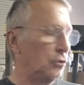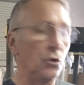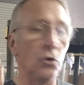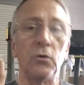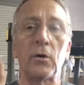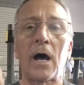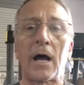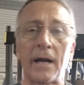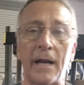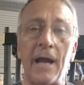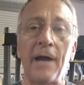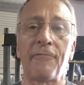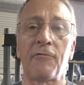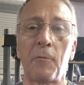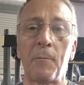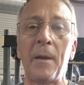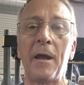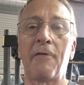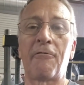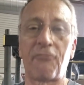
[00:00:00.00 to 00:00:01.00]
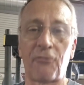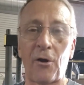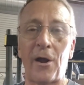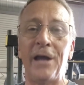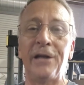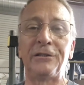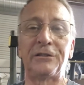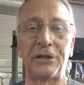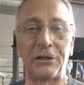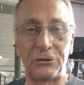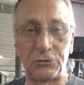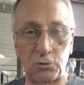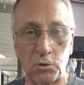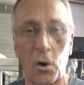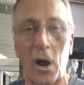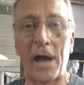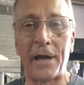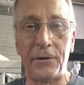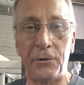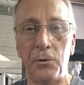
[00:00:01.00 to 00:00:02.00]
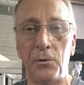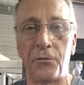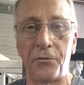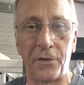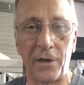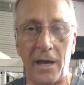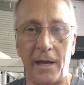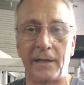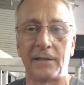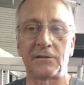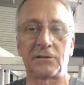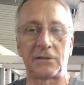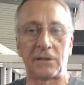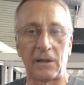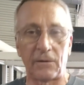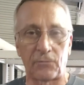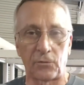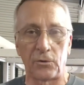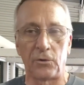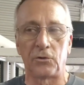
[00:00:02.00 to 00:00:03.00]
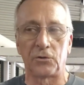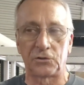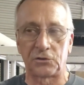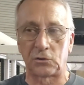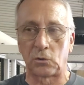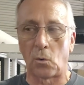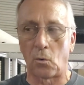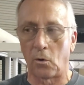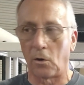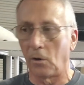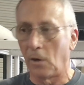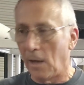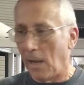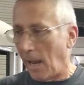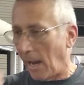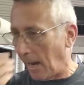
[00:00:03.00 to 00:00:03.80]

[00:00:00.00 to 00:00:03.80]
do not ever be afraid to try new things for your store.